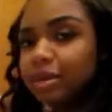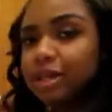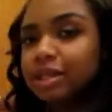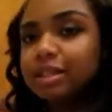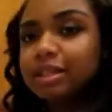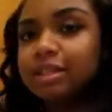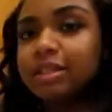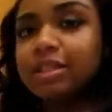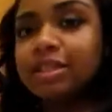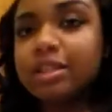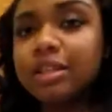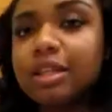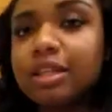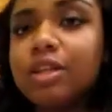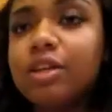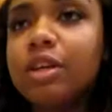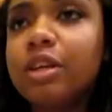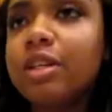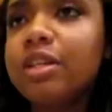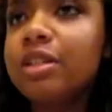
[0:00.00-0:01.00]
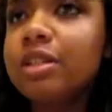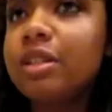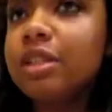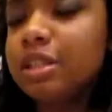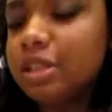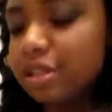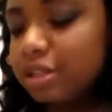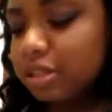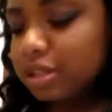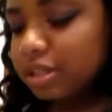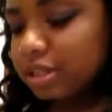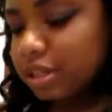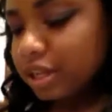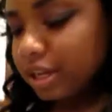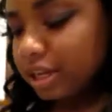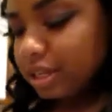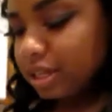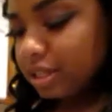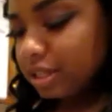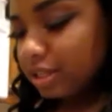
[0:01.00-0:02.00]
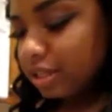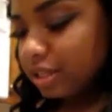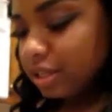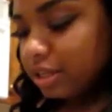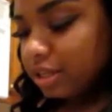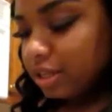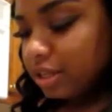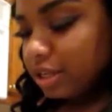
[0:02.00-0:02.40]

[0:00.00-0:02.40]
my seasoning. You can season to taste.